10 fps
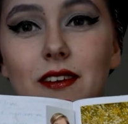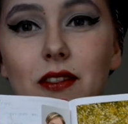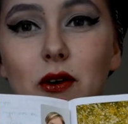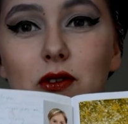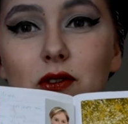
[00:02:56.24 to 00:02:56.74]

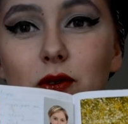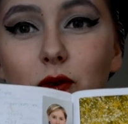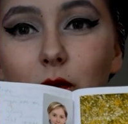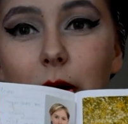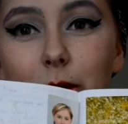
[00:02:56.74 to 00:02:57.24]
Those are
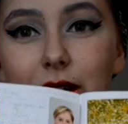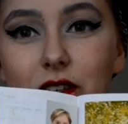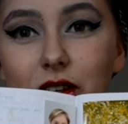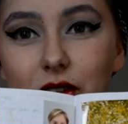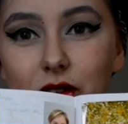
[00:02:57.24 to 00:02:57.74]
all my
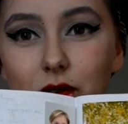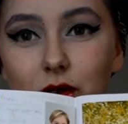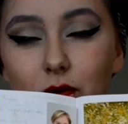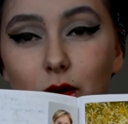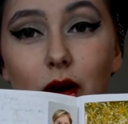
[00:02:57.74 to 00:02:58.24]
pictures
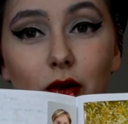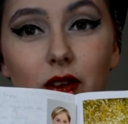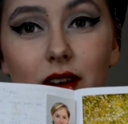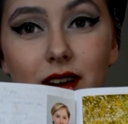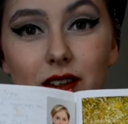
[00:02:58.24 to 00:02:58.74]
throughout the
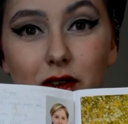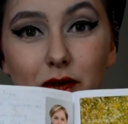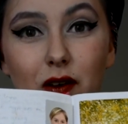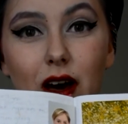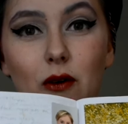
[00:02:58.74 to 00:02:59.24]
years
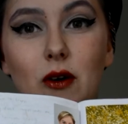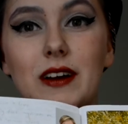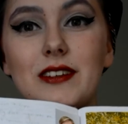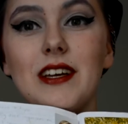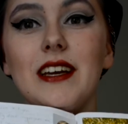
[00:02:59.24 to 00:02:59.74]
of how
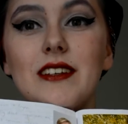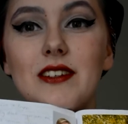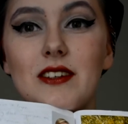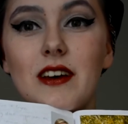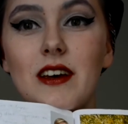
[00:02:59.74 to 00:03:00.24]
I
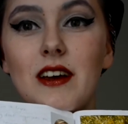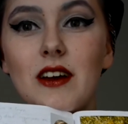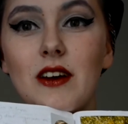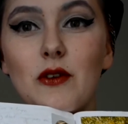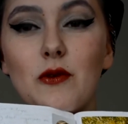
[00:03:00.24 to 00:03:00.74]
changed
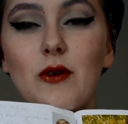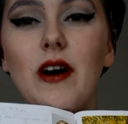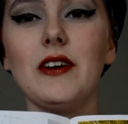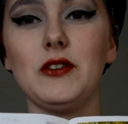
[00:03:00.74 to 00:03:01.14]
through high